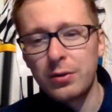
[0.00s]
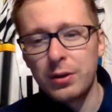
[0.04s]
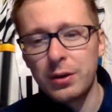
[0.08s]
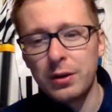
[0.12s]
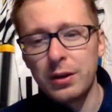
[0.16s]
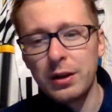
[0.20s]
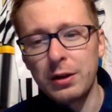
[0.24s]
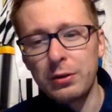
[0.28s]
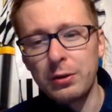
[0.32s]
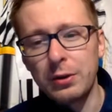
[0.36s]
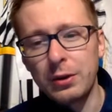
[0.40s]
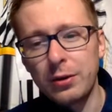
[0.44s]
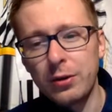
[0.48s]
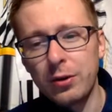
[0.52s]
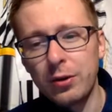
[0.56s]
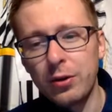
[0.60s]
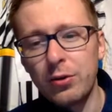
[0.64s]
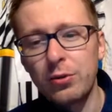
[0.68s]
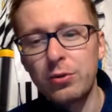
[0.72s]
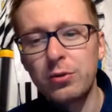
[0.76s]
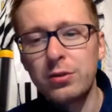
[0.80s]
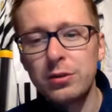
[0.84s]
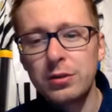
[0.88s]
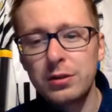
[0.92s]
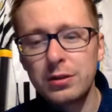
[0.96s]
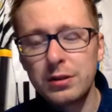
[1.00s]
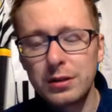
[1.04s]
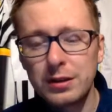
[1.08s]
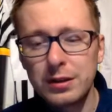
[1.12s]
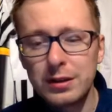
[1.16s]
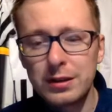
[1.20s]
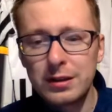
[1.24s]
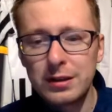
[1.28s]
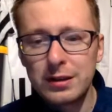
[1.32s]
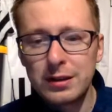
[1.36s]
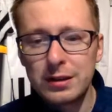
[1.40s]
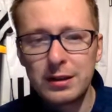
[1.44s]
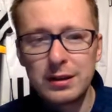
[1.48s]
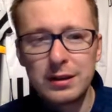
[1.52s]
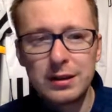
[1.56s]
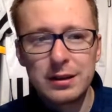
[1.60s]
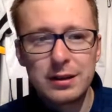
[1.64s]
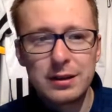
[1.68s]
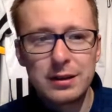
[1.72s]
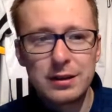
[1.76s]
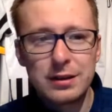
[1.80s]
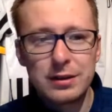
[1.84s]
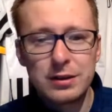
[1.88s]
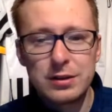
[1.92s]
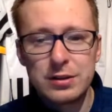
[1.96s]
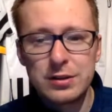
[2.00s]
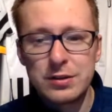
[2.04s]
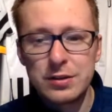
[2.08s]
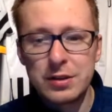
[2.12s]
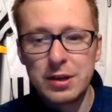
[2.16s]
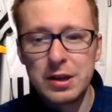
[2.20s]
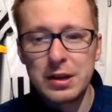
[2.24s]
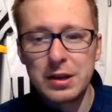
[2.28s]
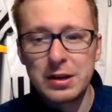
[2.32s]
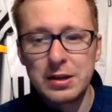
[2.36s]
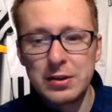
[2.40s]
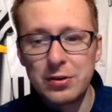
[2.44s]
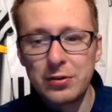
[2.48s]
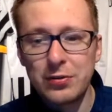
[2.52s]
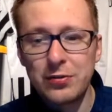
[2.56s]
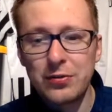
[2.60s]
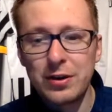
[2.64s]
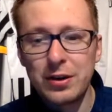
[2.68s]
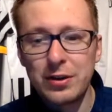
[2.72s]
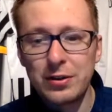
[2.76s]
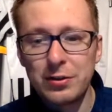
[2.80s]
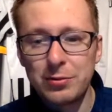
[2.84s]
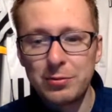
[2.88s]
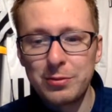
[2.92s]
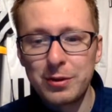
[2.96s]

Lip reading: Well, there we go. Your father